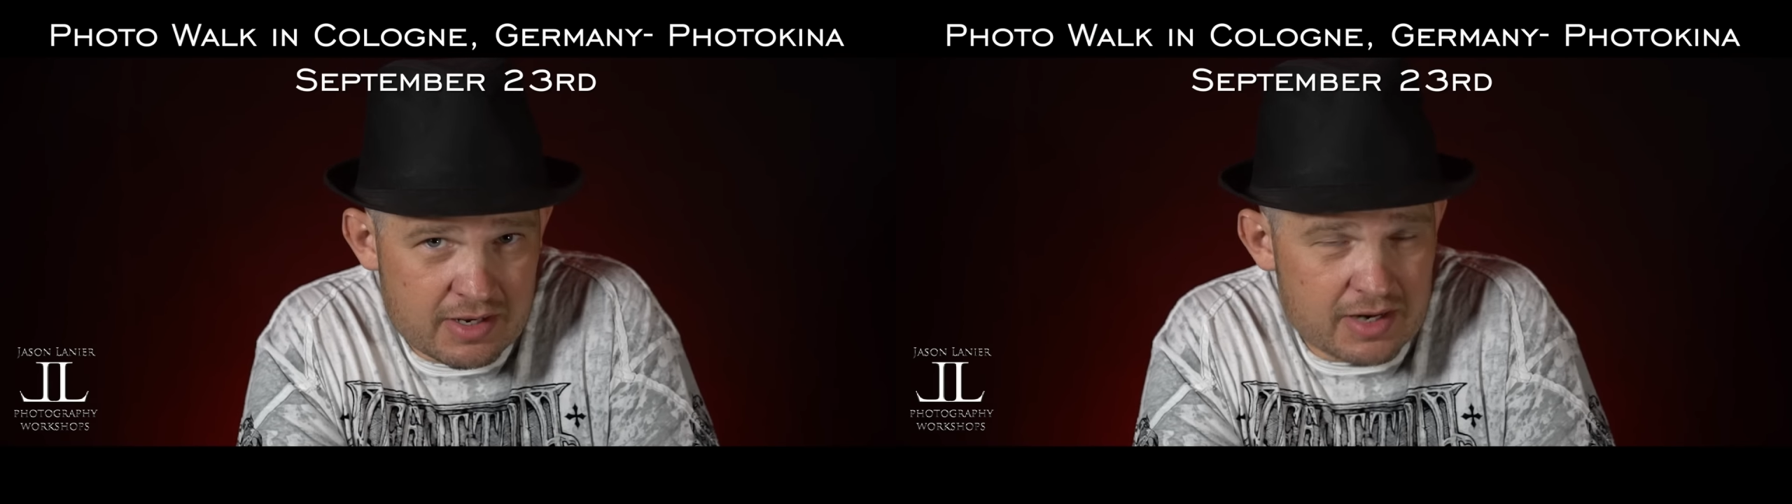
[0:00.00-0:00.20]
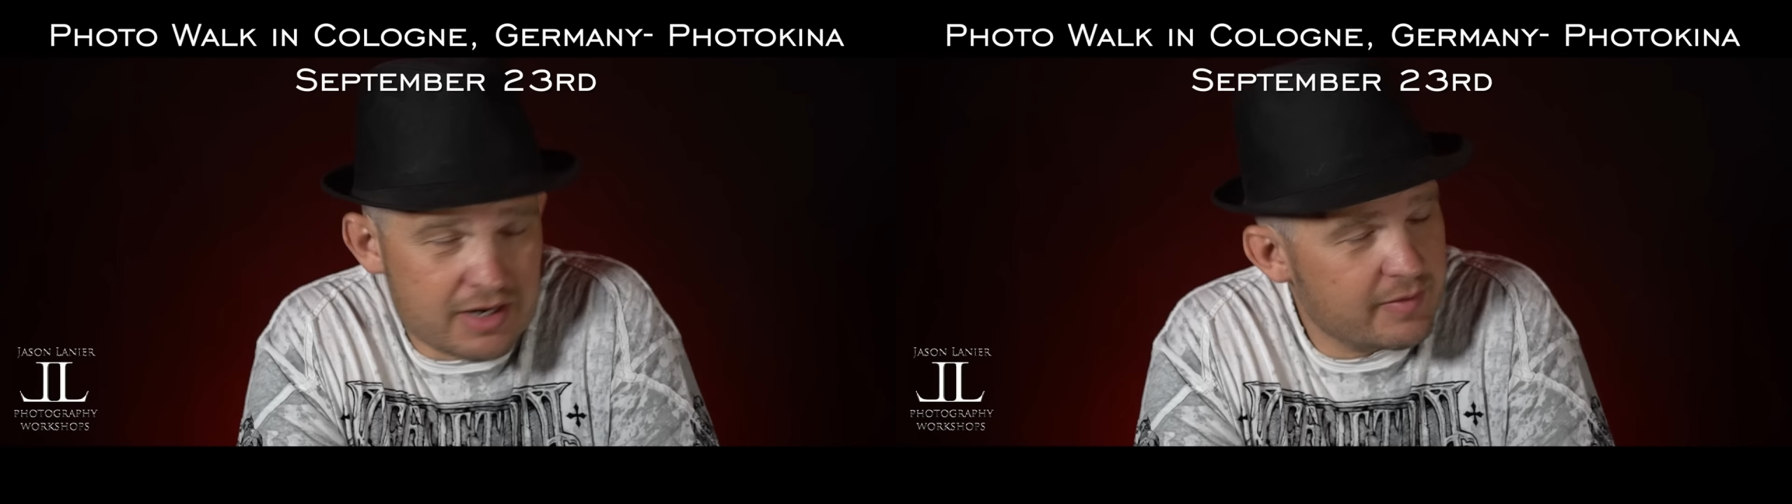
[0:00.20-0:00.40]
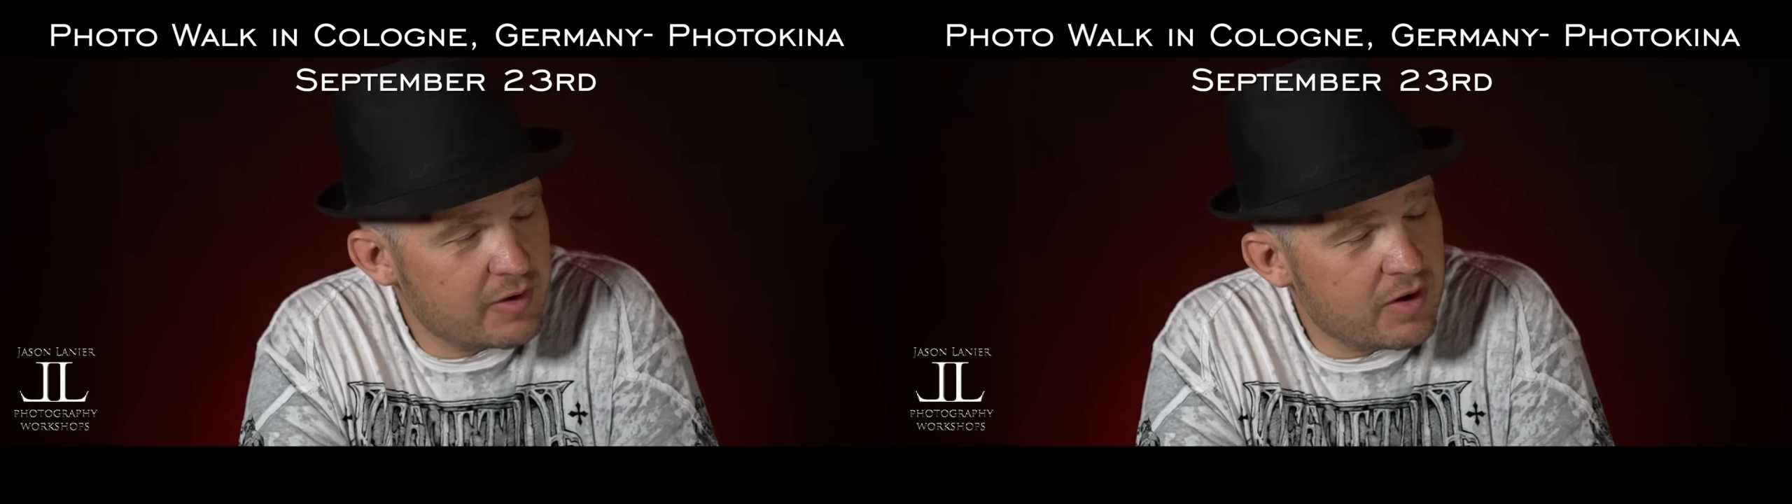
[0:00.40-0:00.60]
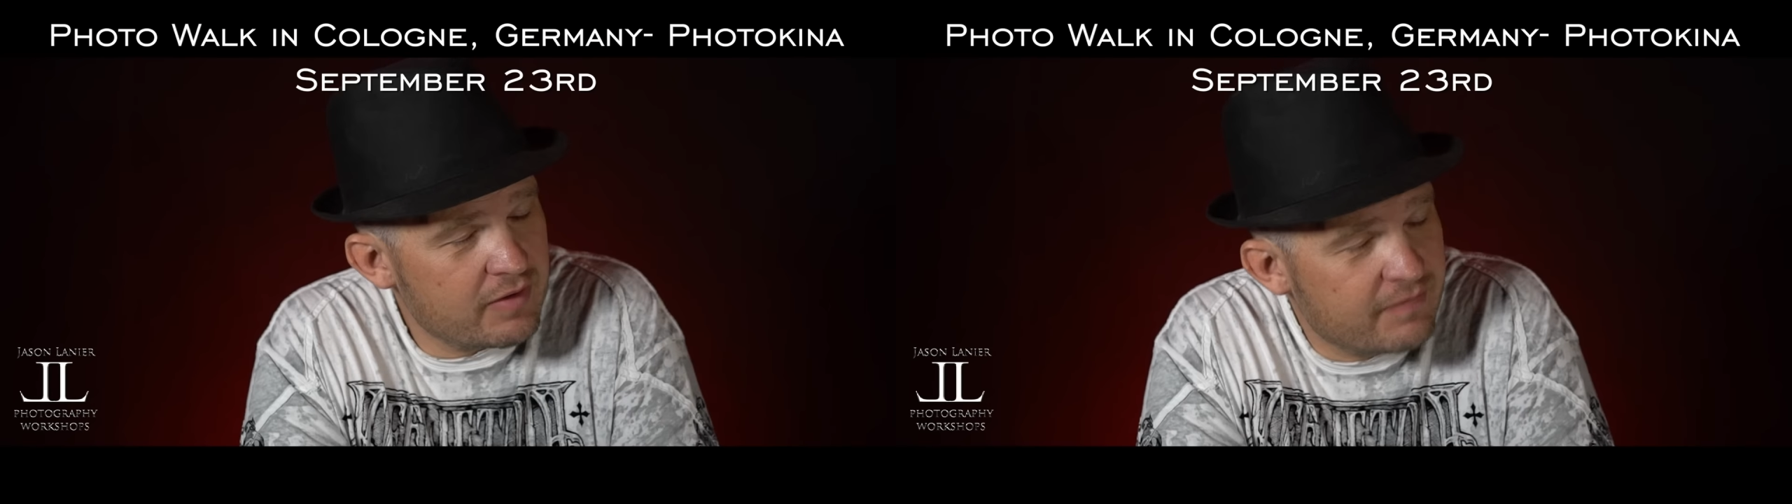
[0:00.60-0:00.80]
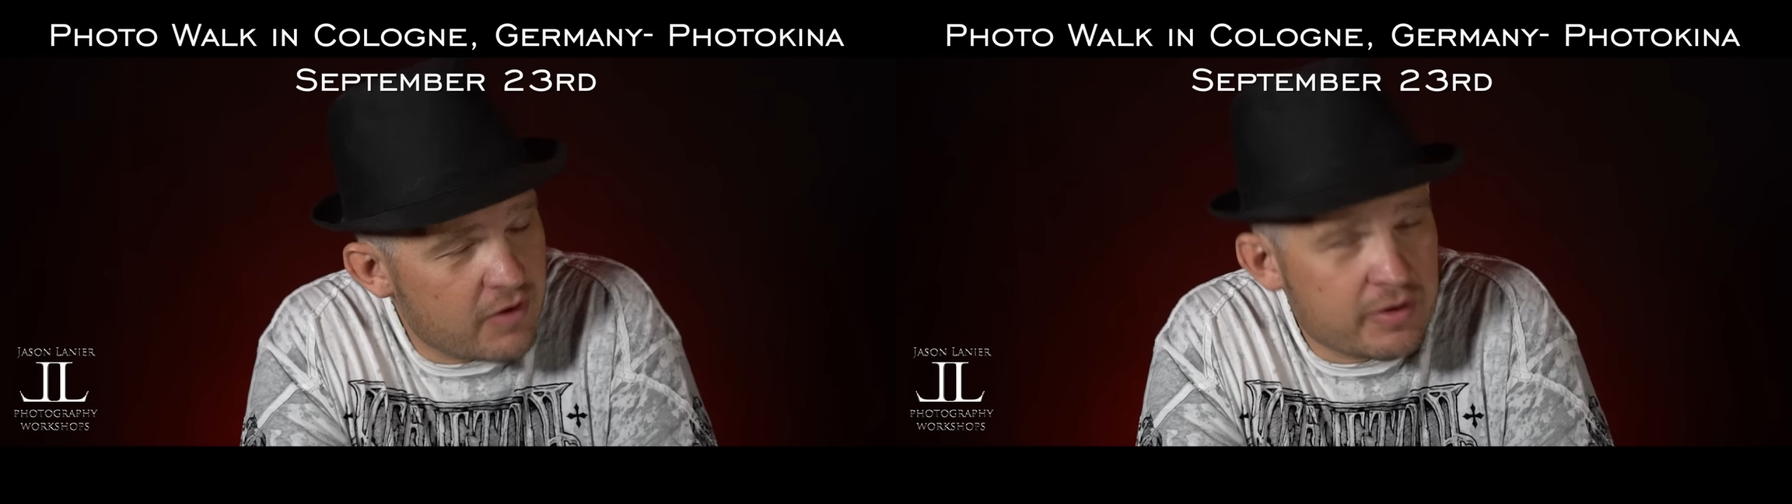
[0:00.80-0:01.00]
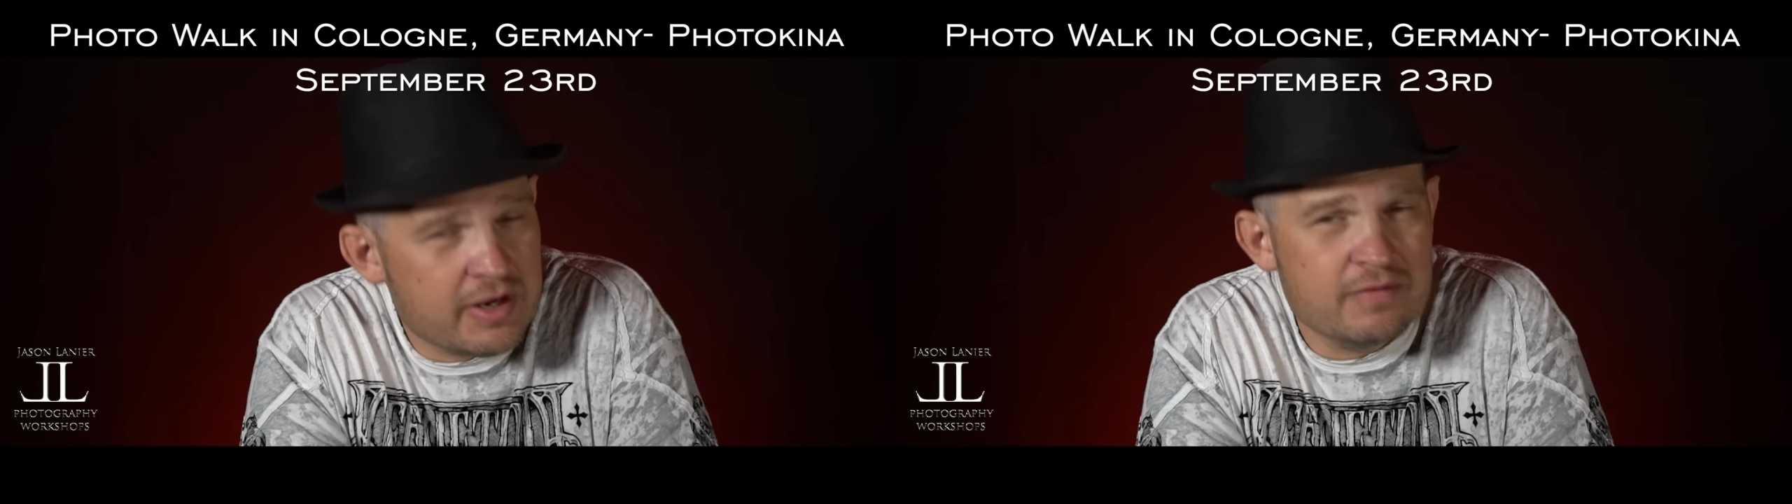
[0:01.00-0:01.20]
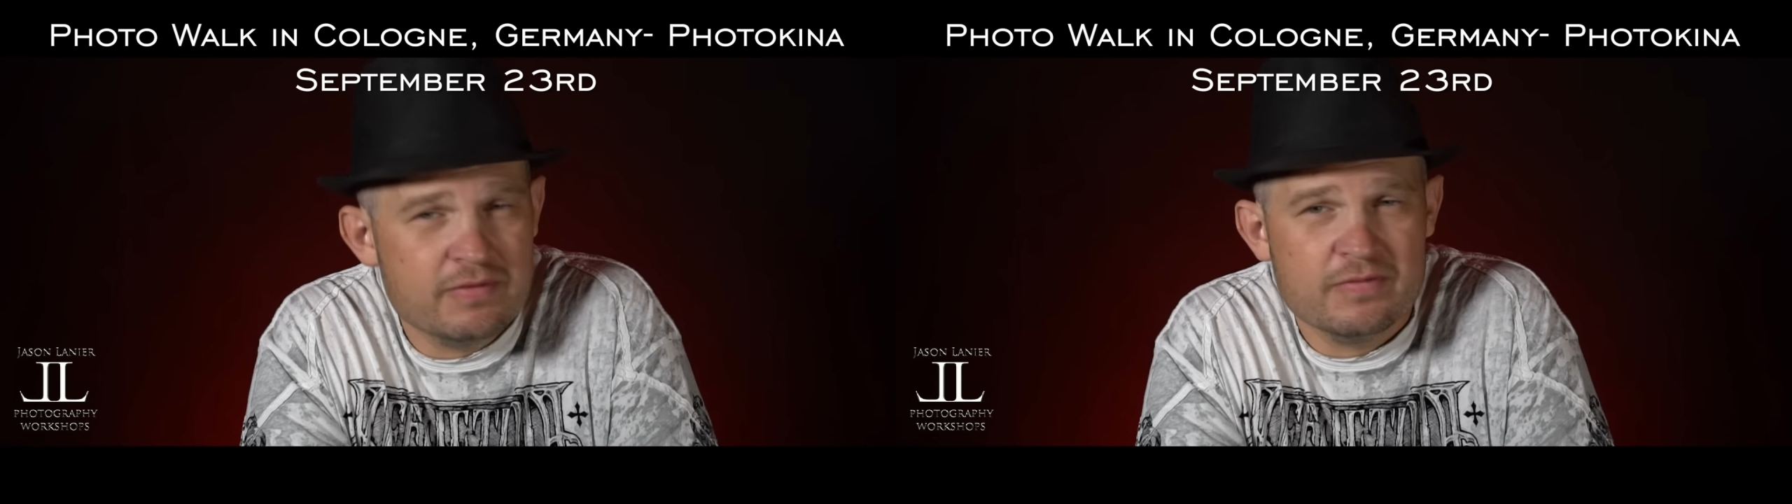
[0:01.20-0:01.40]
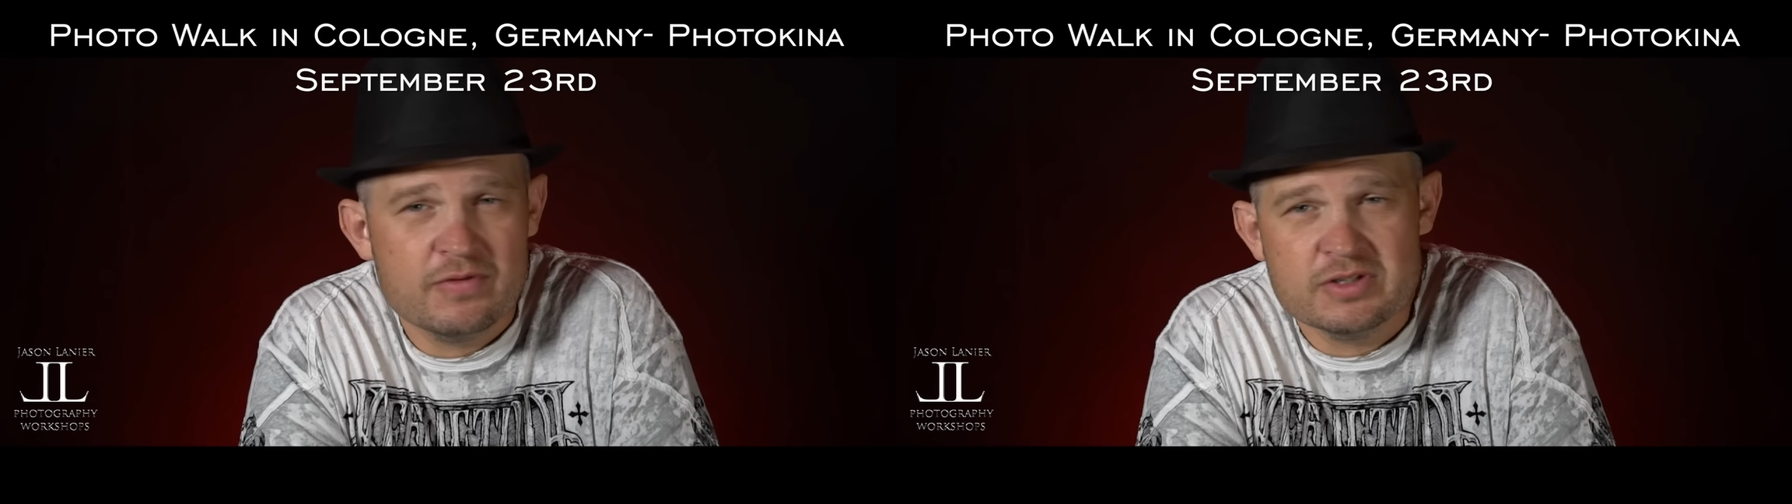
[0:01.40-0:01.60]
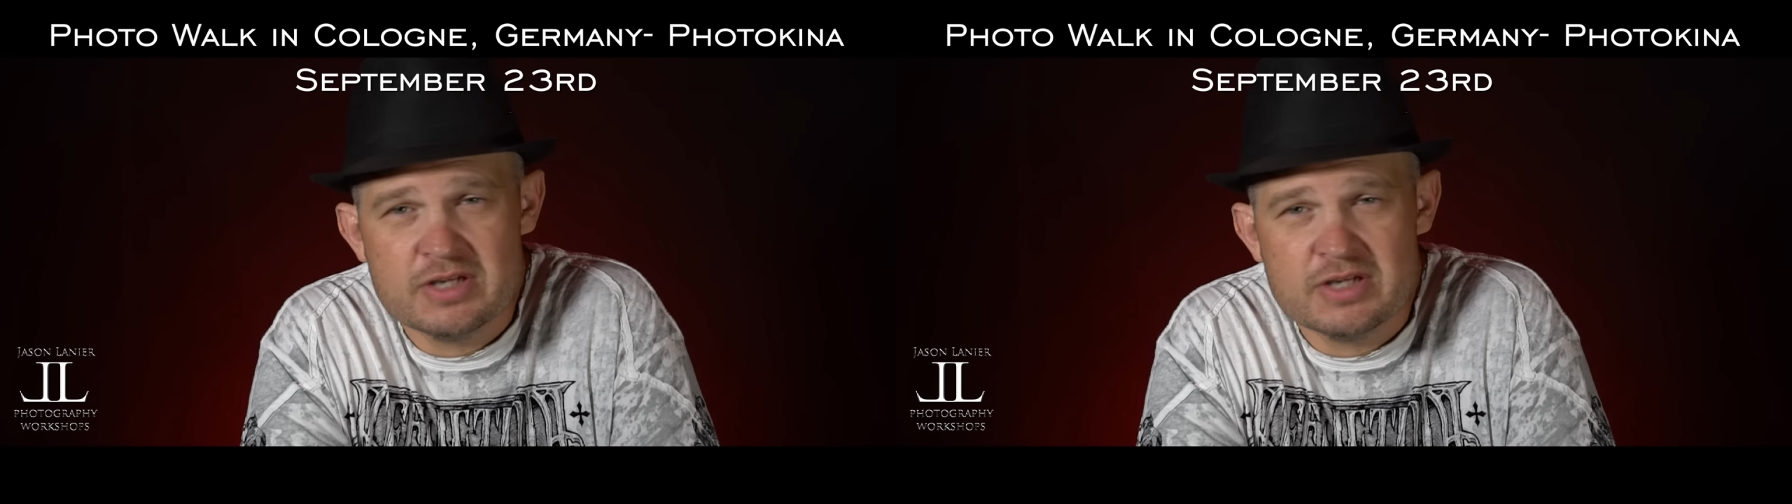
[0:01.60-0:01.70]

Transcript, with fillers: I'm going to be going to Photokina for the first